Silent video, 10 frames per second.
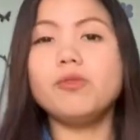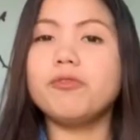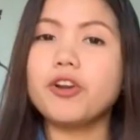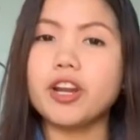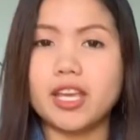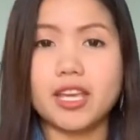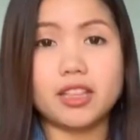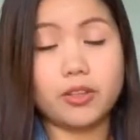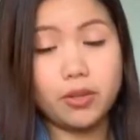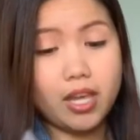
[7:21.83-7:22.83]
for it.
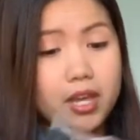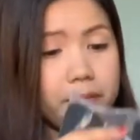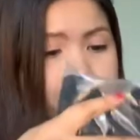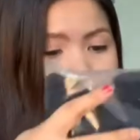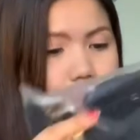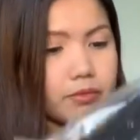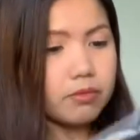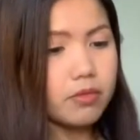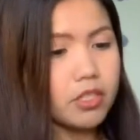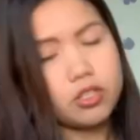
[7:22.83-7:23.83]
Okay,
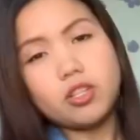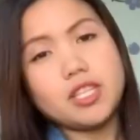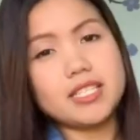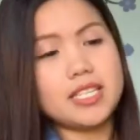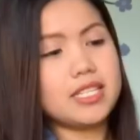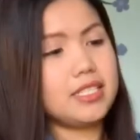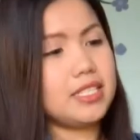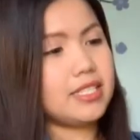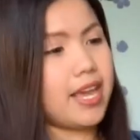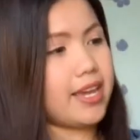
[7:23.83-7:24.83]
so this is the
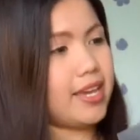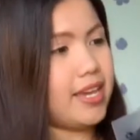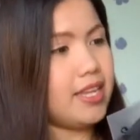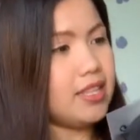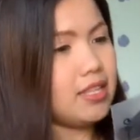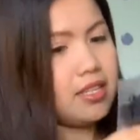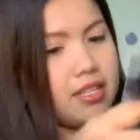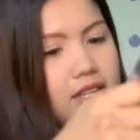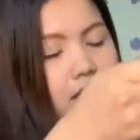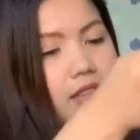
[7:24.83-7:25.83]
second.
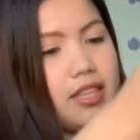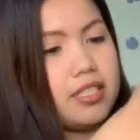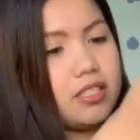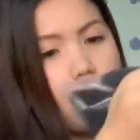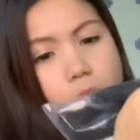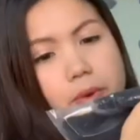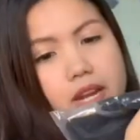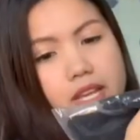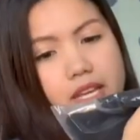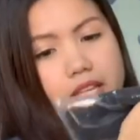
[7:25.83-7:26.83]
Let's open
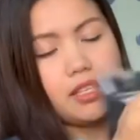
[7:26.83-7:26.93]
it.